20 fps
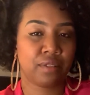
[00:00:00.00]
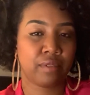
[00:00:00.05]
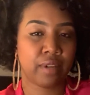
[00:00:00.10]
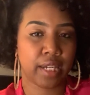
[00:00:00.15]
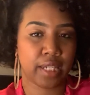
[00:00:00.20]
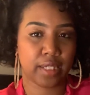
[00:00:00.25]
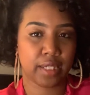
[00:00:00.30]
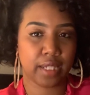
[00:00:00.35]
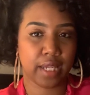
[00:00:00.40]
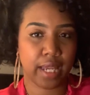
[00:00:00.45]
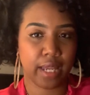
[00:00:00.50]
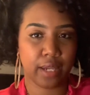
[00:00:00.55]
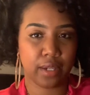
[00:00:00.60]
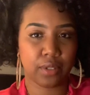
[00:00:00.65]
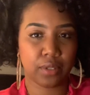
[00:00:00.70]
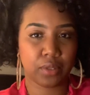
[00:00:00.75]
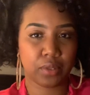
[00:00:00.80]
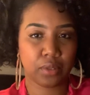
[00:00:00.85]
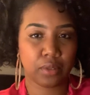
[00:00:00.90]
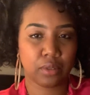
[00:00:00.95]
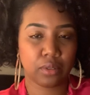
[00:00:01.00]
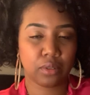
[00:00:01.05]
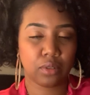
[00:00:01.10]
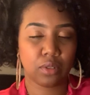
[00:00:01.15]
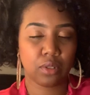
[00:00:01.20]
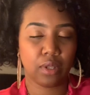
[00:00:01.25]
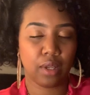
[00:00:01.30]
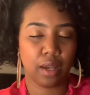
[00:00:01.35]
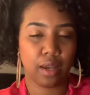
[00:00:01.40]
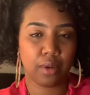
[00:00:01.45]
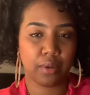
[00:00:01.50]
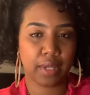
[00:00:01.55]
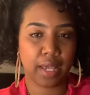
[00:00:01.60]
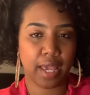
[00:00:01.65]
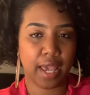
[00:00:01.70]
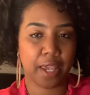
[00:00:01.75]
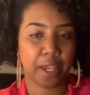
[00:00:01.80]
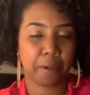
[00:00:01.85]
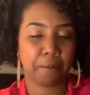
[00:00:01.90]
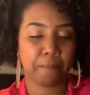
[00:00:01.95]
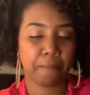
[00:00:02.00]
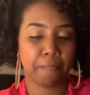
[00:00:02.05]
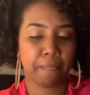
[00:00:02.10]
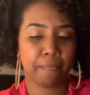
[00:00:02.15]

right now. Okay.